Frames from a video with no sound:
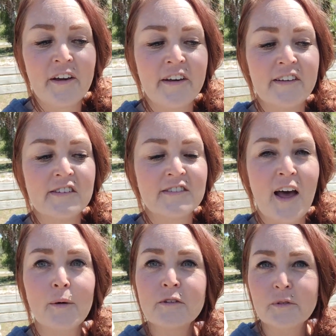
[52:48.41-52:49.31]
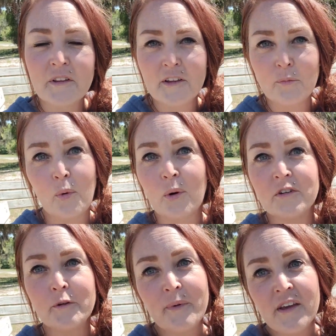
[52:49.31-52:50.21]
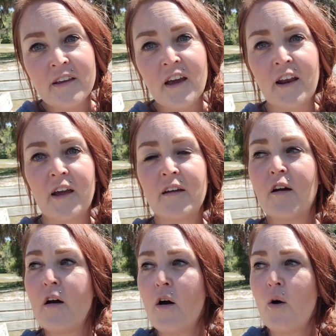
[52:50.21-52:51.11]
because that was really important to me, and I